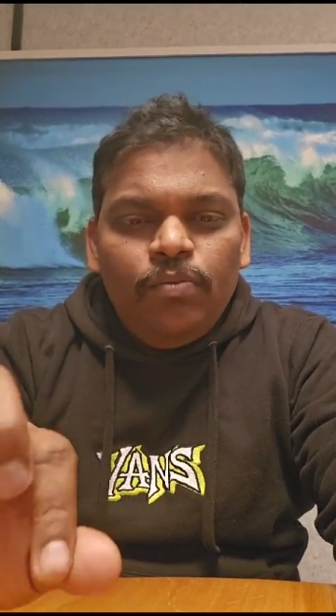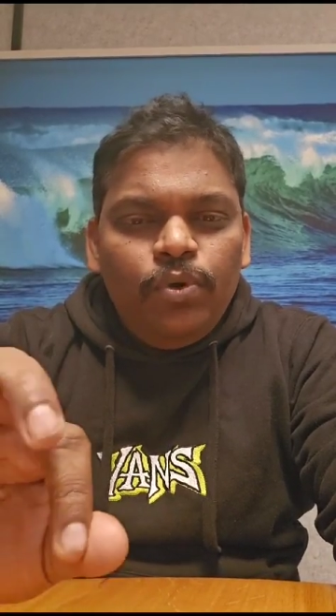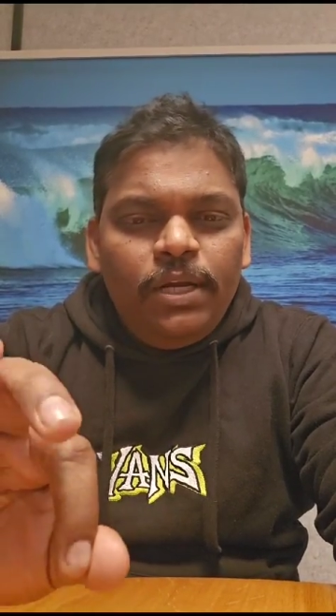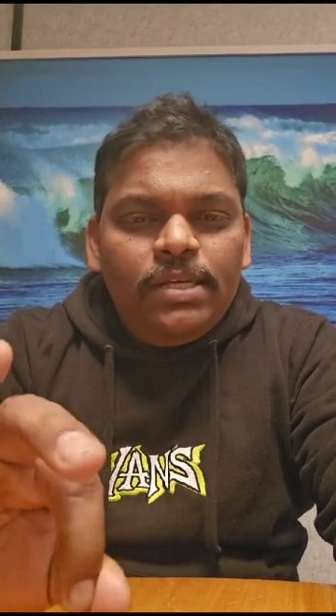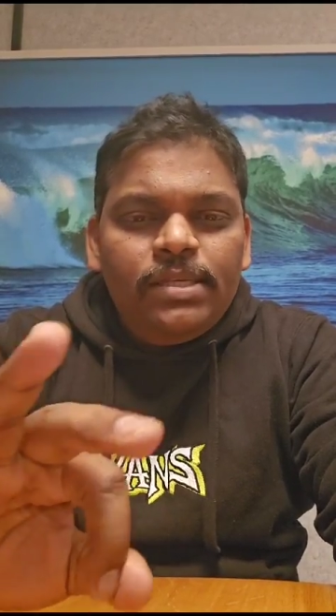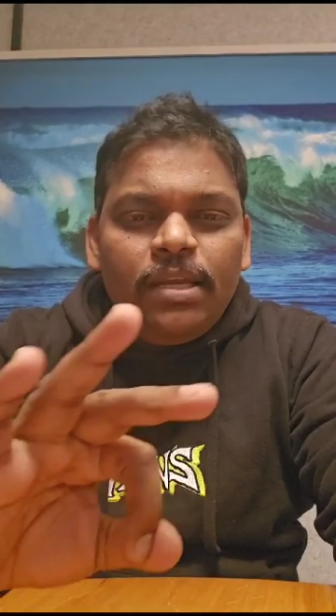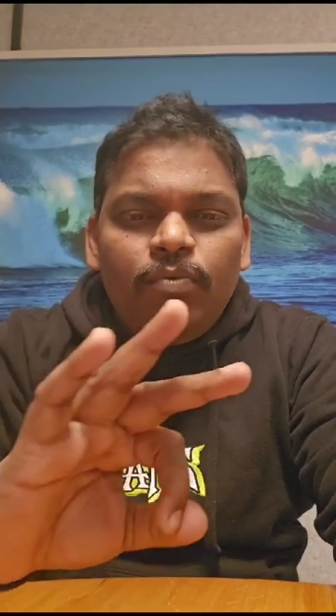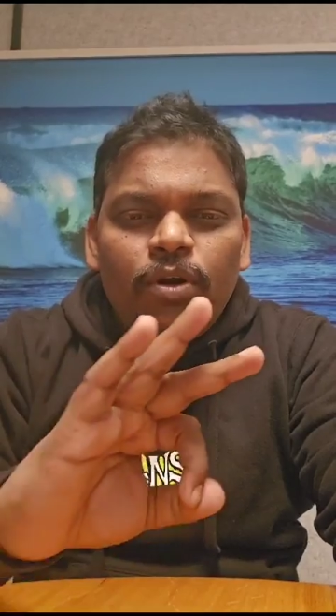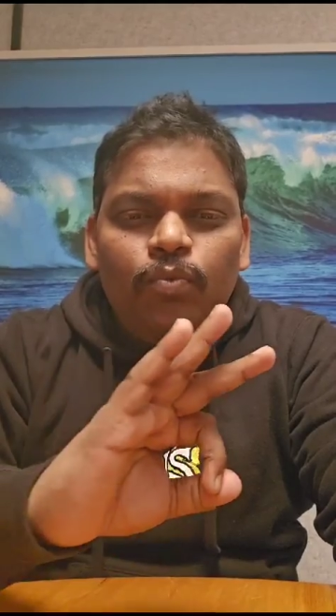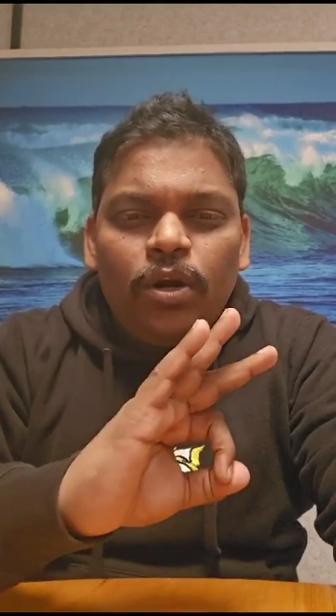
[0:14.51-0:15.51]
We
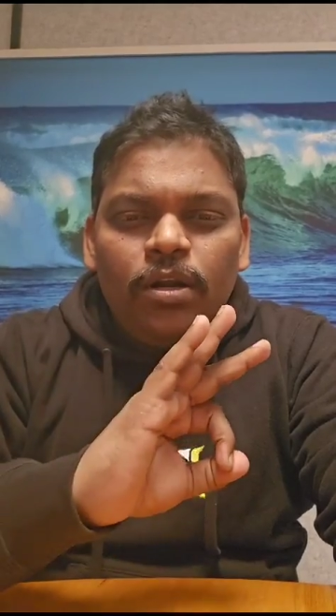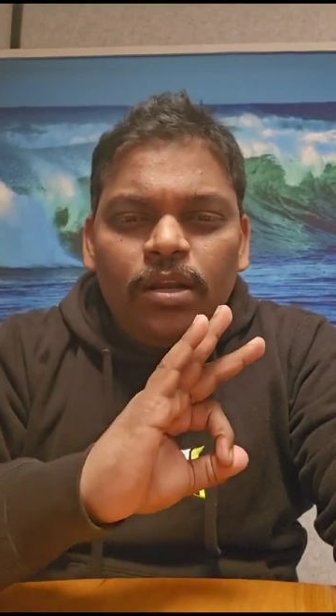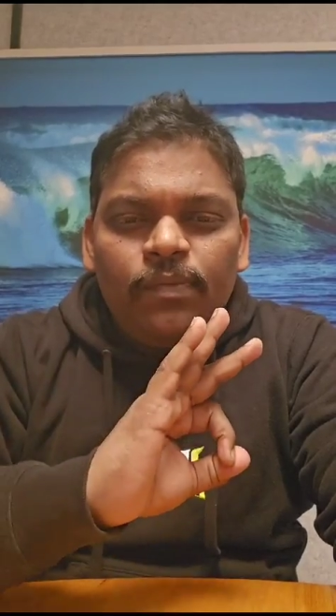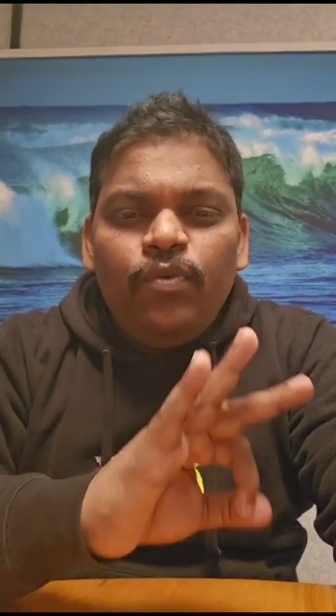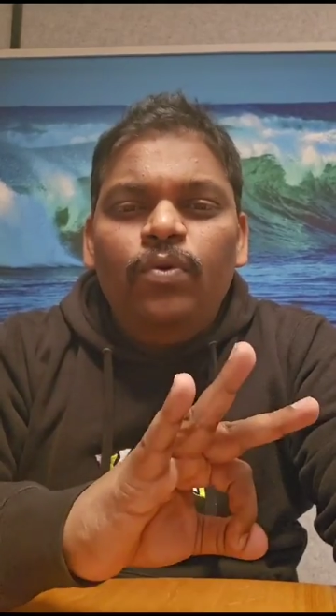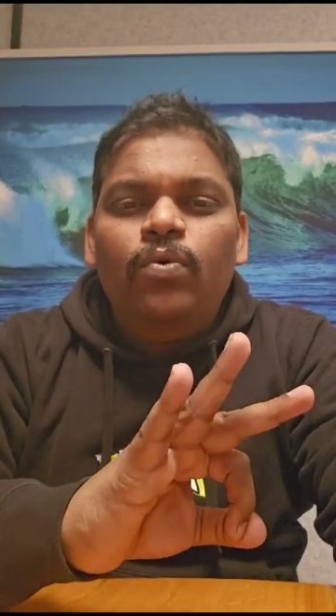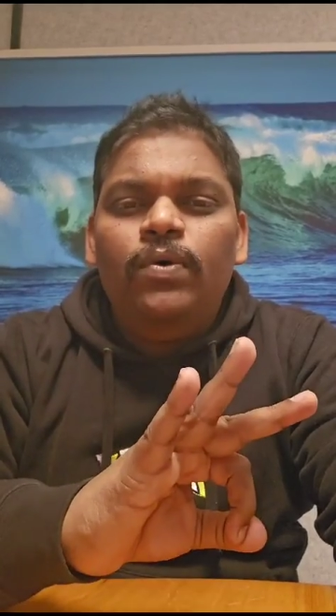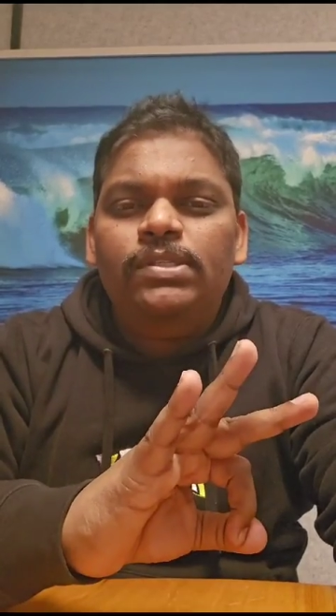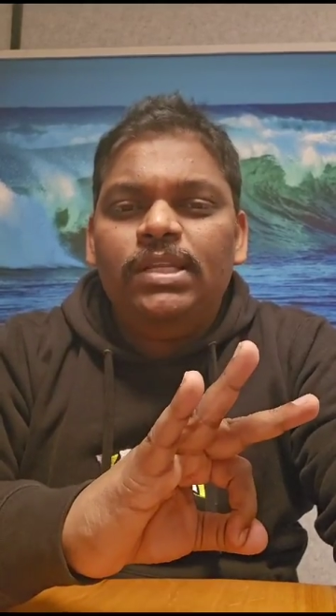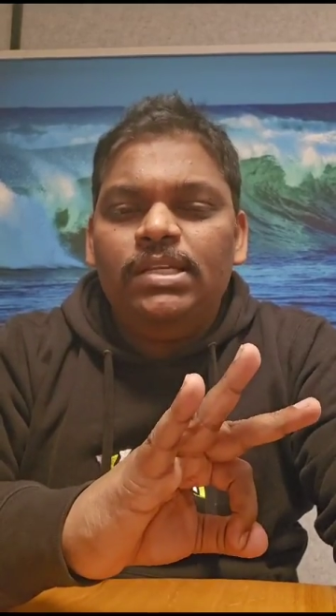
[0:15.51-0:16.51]
design one wonderful
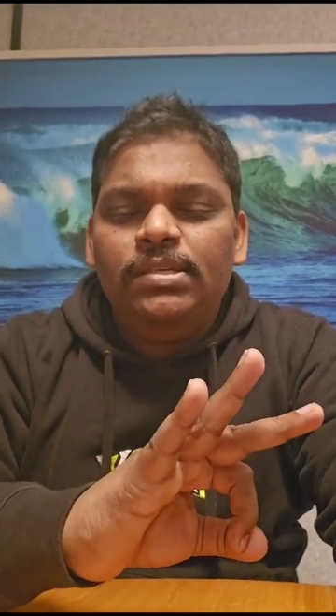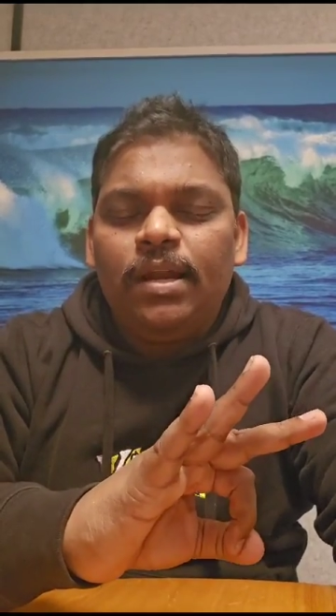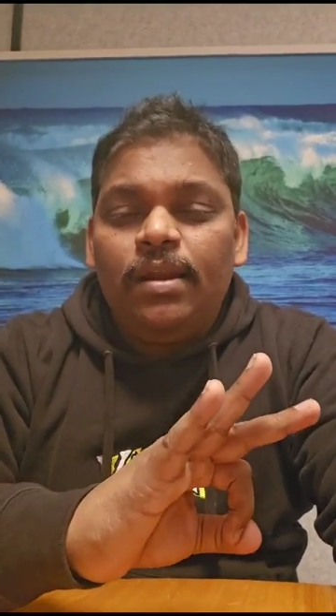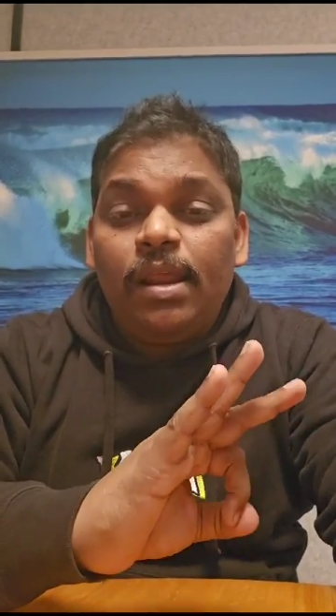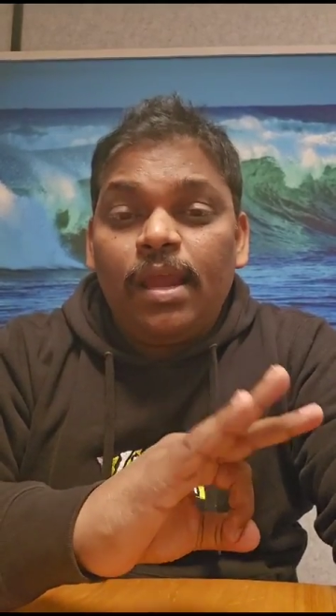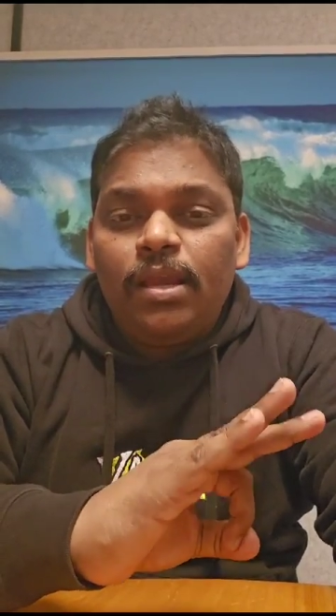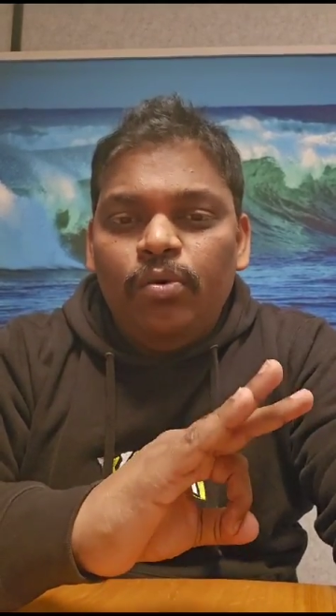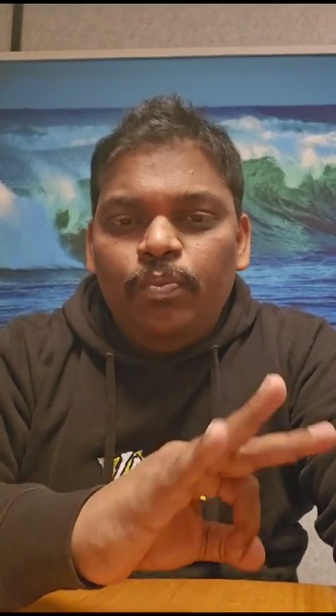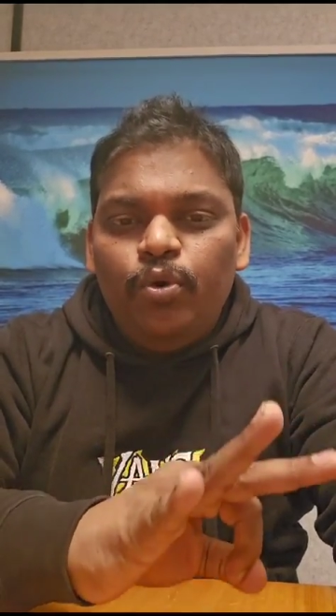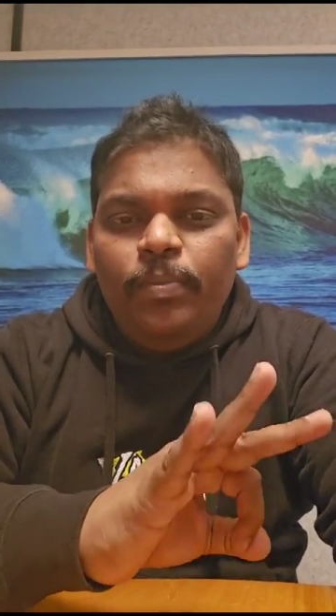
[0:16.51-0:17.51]
course that is called rank
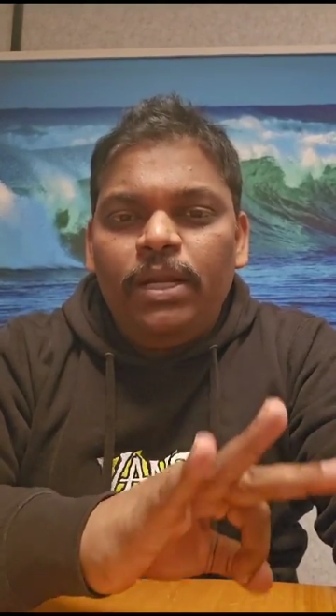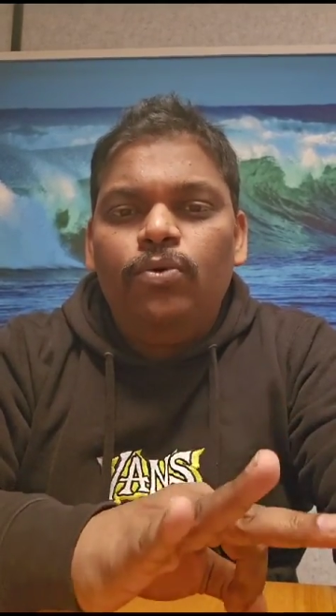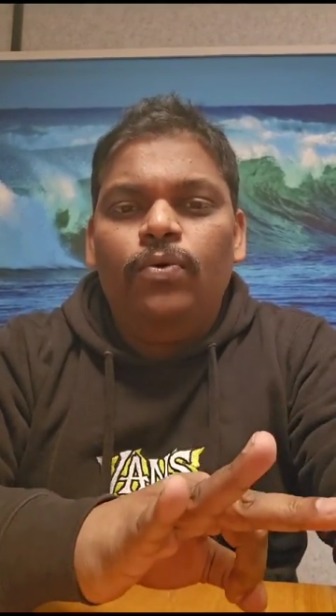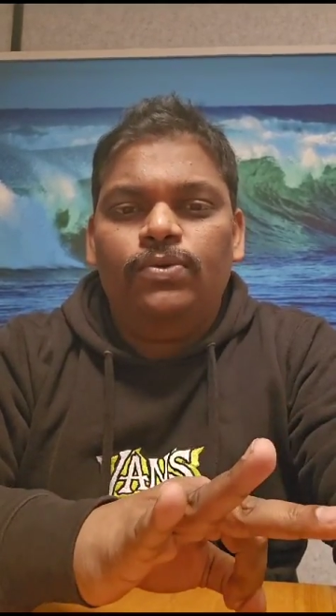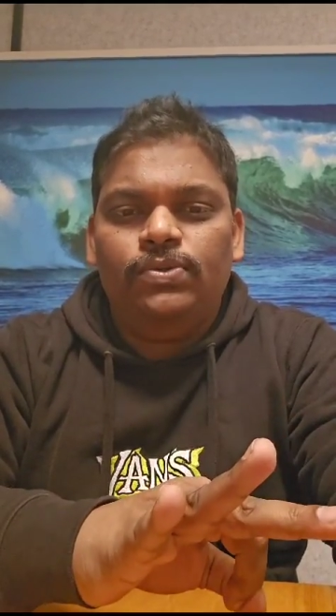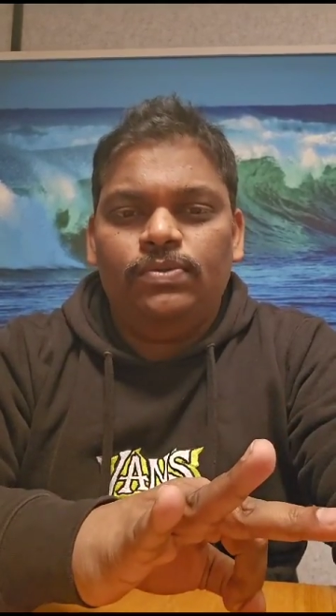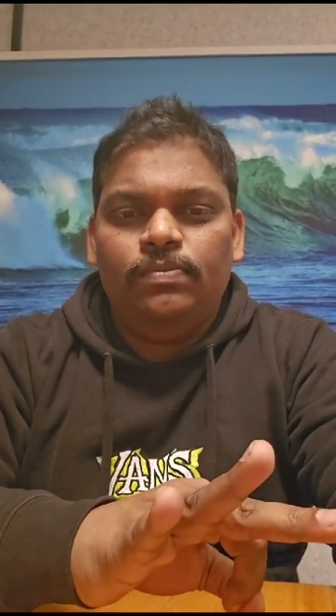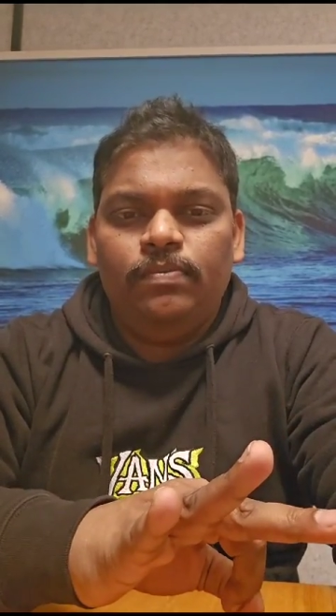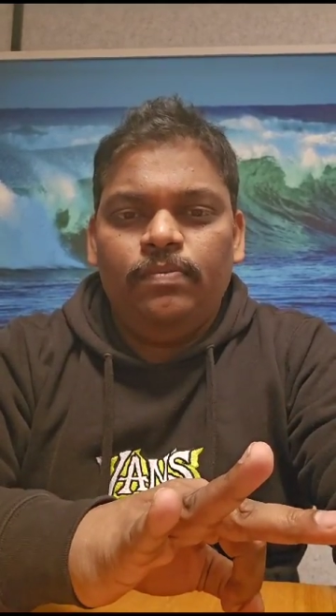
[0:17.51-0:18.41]
improvement course